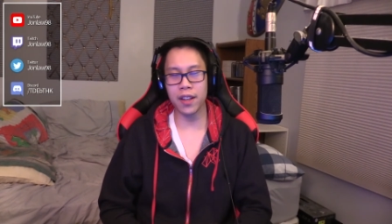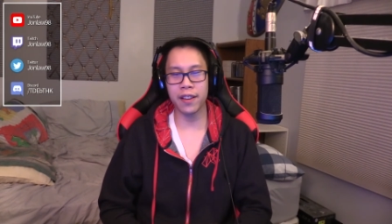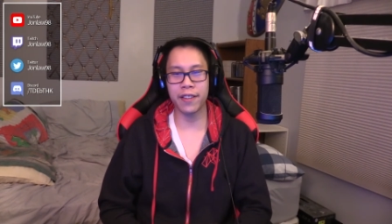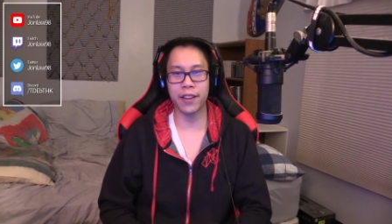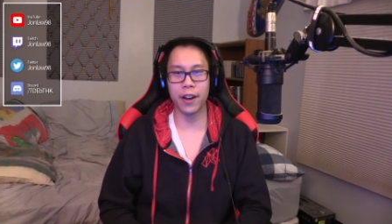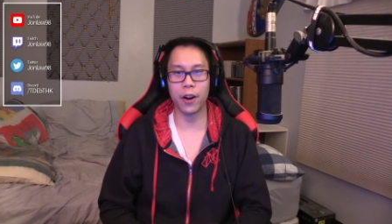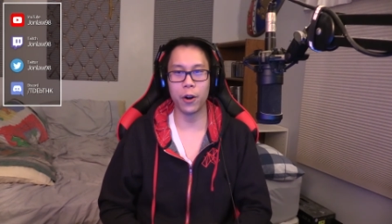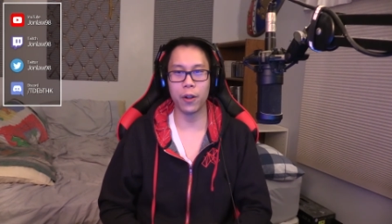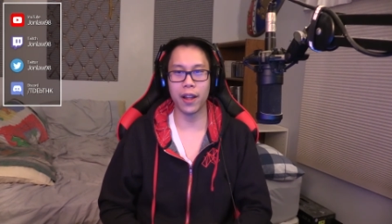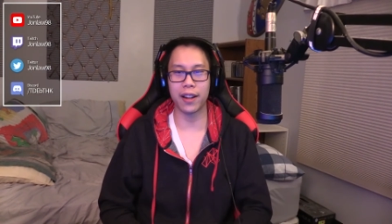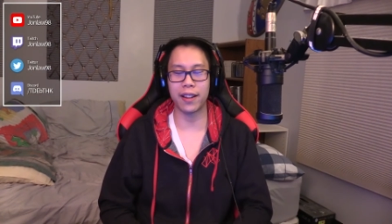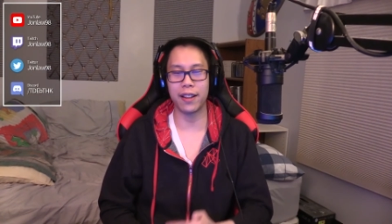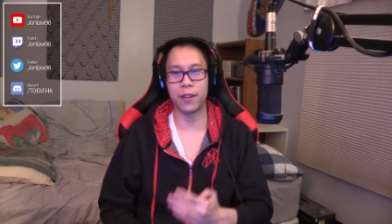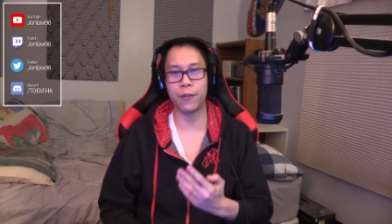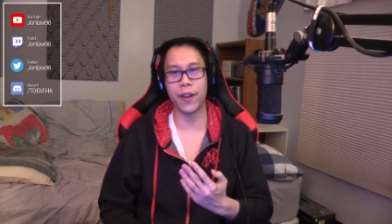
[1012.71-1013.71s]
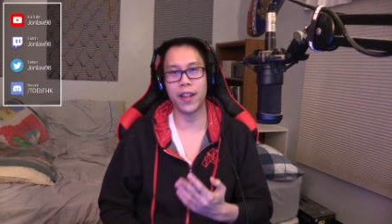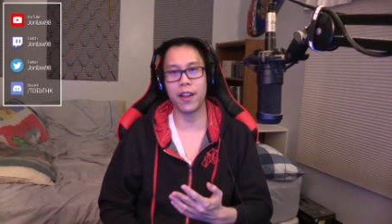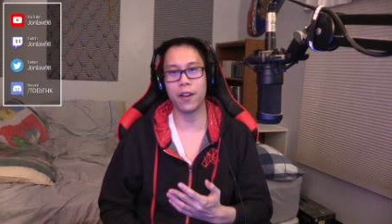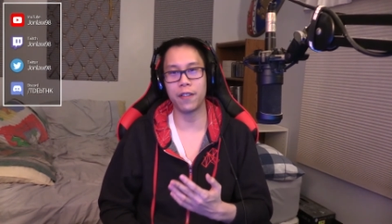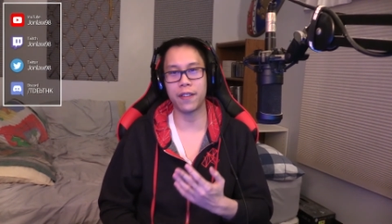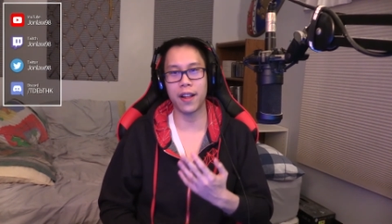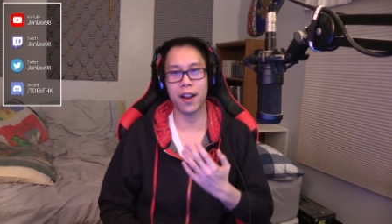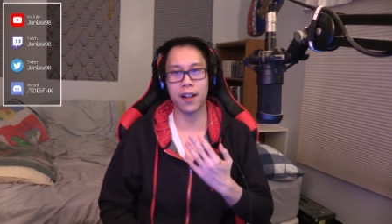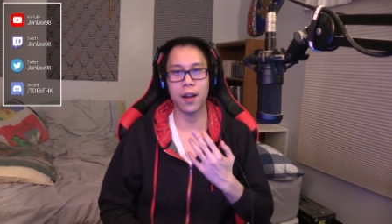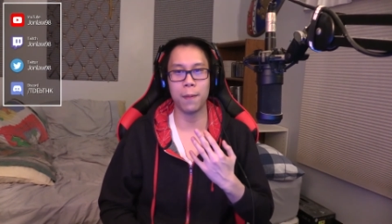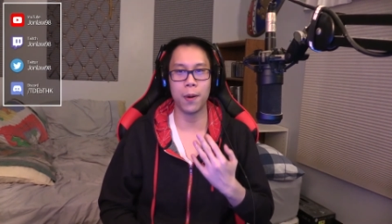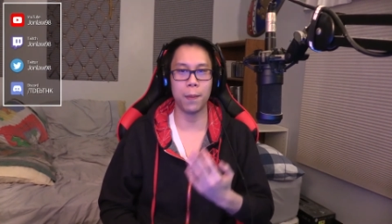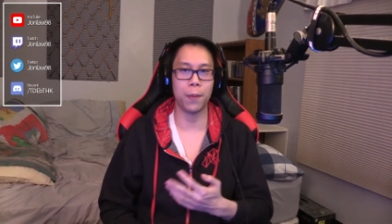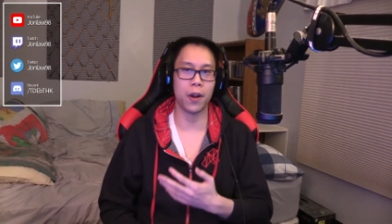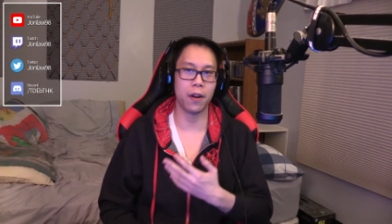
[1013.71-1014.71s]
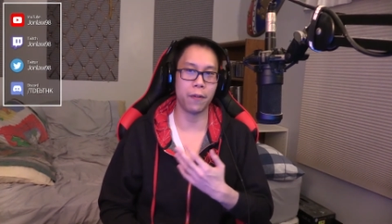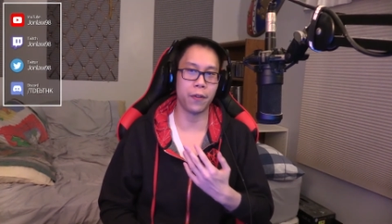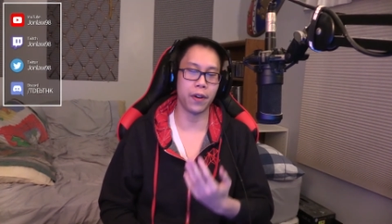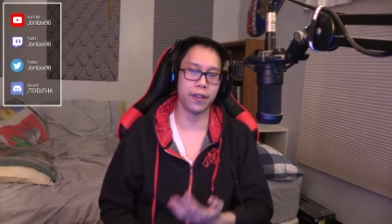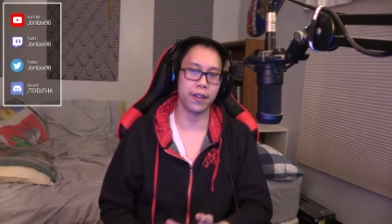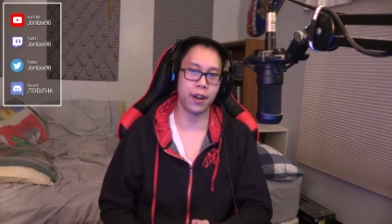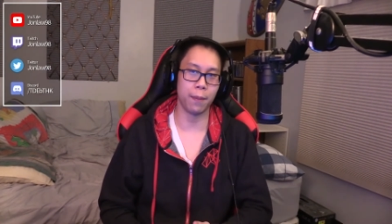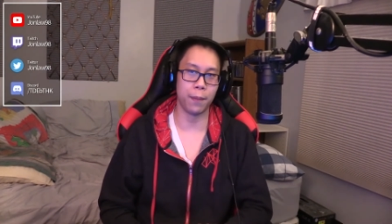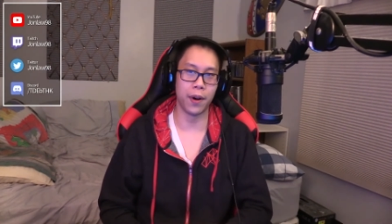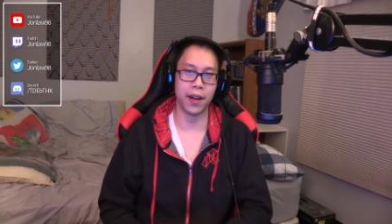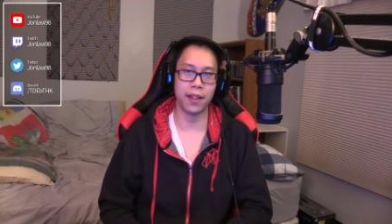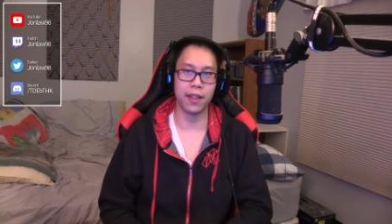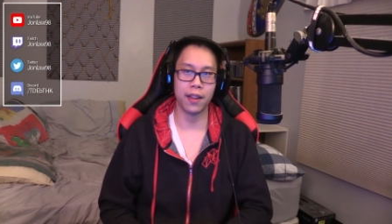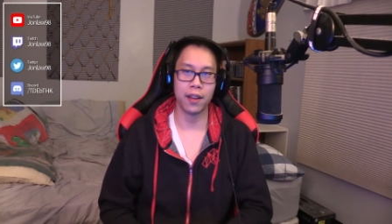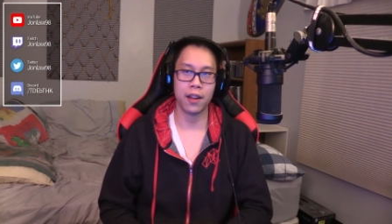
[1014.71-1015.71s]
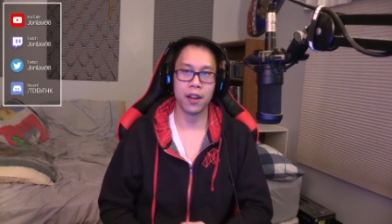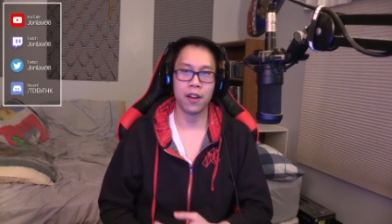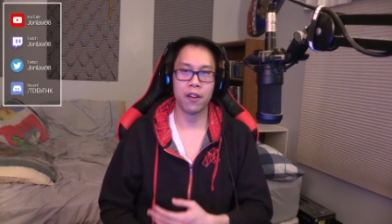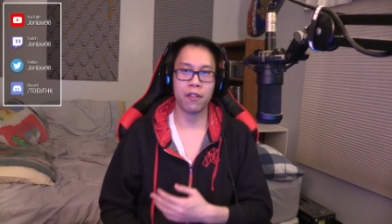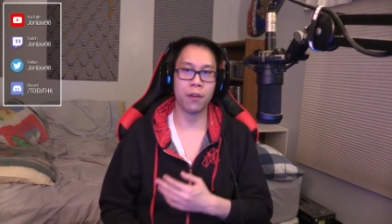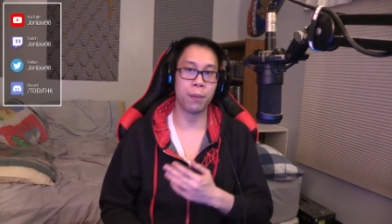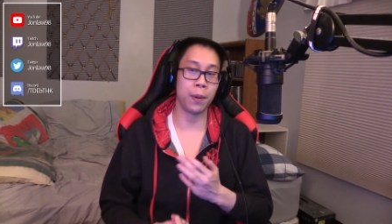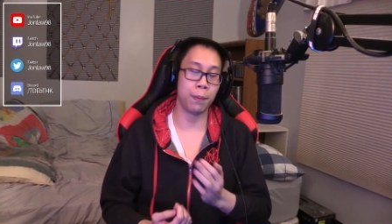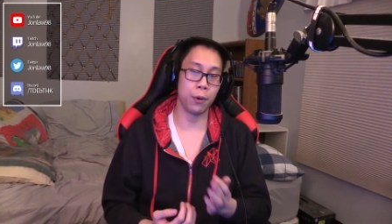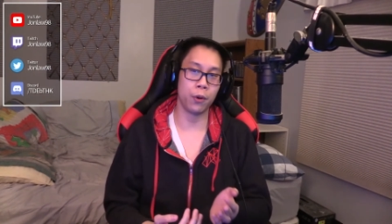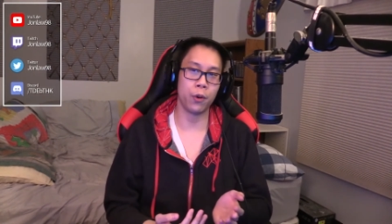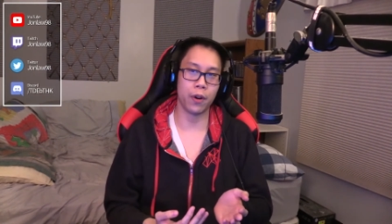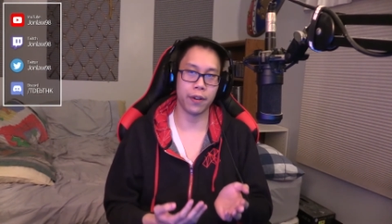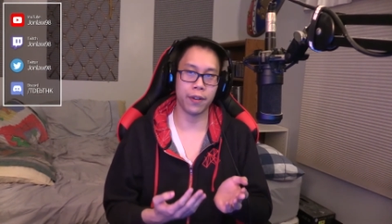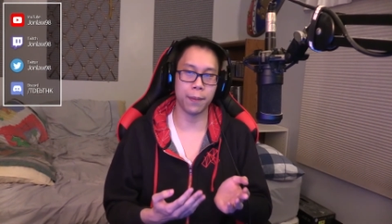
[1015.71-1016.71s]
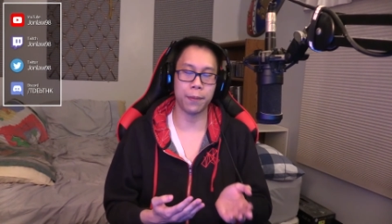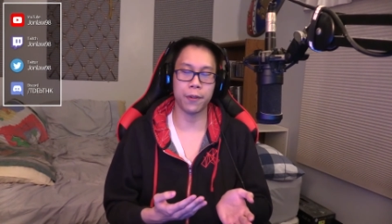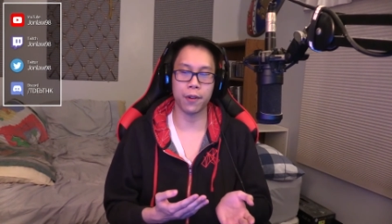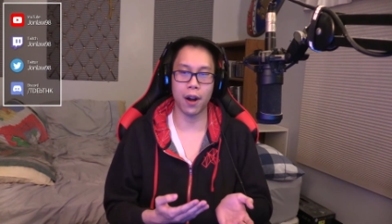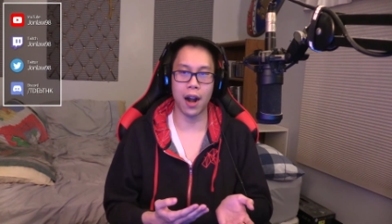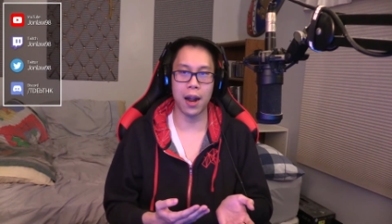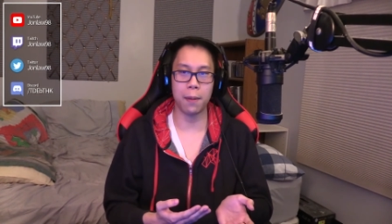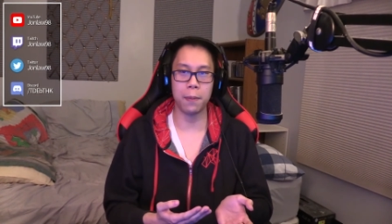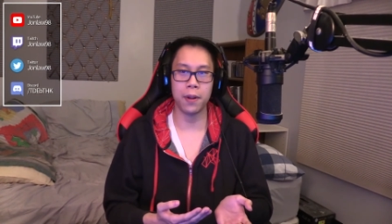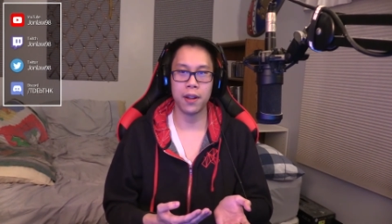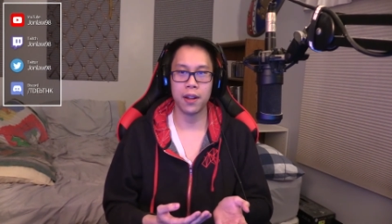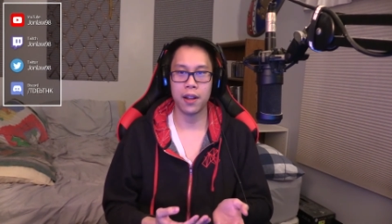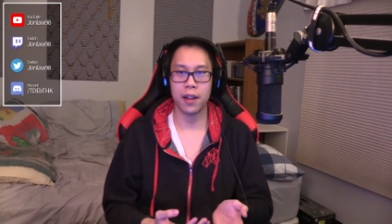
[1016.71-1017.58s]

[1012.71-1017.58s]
So like these videos that come up on the first of the month for people who are subscribed,